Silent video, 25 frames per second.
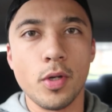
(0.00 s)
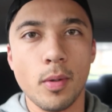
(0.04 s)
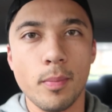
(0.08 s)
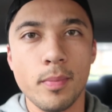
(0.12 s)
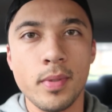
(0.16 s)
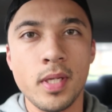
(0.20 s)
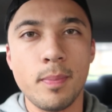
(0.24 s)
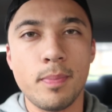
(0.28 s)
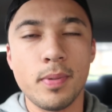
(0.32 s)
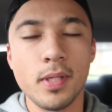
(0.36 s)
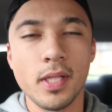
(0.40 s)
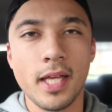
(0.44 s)

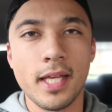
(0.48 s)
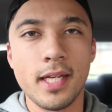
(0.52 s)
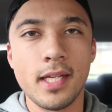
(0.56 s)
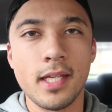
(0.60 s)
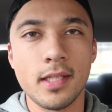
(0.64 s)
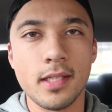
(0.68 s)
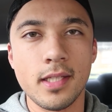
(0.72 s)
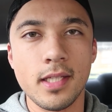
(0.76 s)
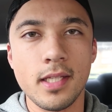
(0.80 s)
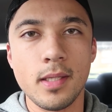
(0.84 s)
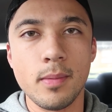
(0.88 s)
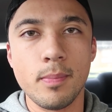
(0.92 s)

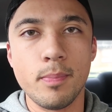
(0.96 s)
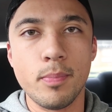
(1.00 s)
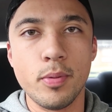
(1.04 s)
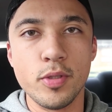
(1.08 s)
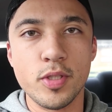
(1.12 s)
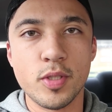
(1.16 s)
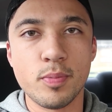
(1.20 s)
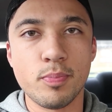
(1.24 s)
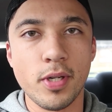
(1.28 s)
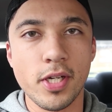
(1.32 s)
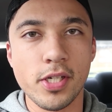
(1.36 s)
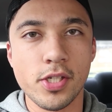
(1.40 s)
manipulating the
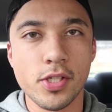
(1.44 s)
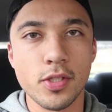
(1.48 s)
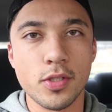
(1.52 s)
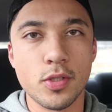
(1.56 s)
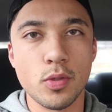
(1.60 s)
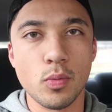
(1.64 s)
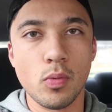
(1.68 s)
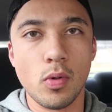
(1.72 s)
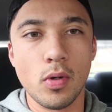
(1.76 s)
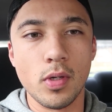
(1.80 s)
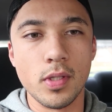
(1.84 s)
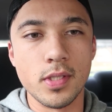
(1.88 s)
boost pressure
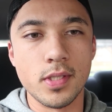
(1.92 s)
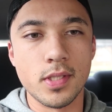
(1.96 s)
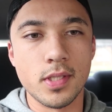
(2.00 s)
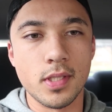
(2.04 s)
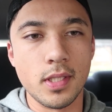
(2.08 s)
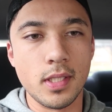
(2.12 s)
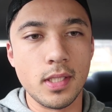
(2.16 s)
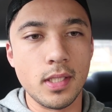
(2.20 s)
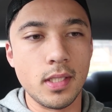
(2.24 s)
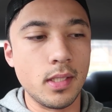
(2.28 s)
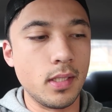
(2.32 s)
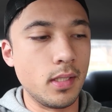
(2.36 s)
towards
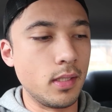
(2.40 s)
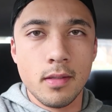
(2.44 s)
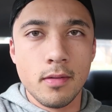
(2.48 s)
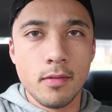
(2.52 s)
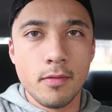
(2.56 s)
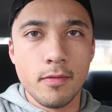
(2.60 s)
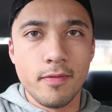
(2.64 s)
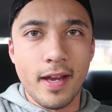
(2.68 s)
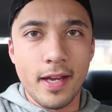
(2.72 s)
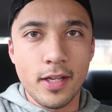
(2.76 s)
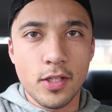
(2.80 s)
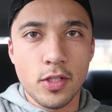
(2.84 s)
the
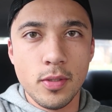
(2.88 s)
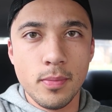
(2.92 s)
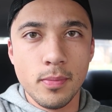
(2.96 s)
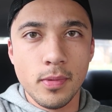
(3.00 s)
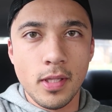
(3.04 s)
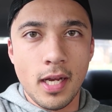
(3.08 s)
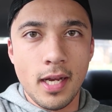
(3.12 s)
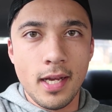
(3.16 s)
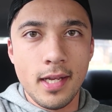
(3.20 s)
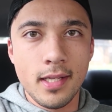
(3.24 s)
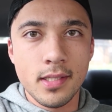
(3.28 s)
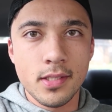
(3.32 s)
vacuum
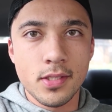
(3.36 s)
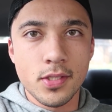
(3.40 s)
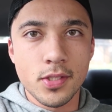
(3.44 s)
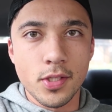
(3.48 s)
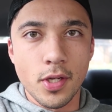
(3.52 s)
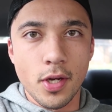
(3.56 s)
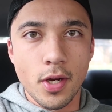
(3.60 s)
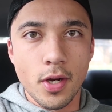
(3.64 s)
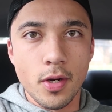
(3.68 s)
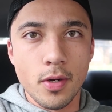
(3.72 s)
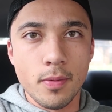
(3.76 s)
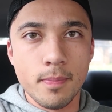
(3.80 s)
line,
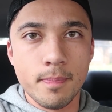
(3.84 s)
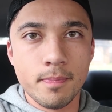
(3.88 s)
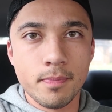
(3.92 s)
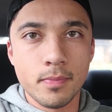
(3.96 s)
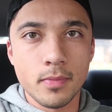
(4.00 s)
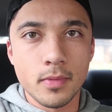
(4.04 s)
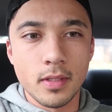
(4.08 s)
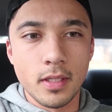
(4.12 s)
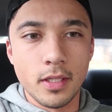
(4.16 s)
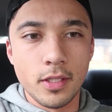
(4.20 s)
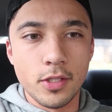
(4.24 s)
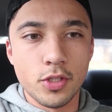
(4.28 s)
so
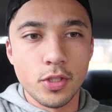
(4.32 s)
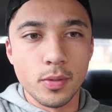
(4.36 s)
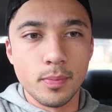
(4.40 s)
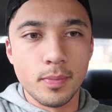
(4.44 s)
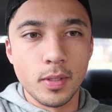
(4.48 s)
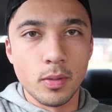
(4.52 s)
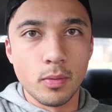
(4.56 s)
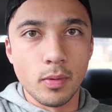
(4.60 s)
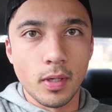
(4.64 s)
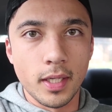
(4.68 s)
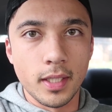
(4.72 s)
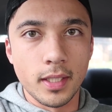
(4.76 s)
it should
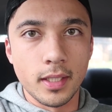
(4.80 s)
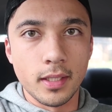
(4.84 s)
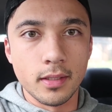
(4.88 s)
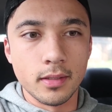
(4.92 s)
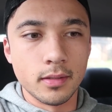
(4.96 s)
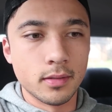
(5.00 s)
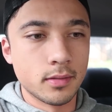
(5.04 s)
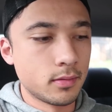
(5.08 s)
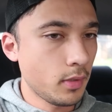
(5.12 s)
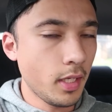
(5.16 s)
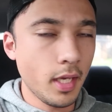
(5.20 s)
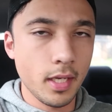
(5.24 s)
be
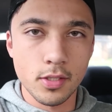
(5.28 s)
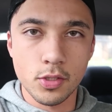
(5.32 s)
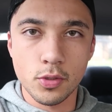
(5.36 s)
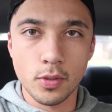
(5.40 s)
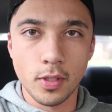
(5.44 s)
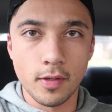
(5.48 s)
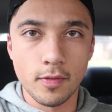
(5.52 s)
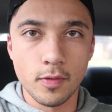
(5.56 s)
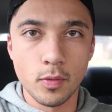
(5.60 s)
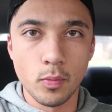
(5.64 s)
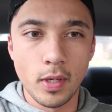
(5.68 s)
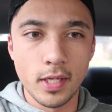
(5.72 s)
running
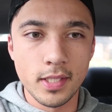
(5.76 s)
straight off the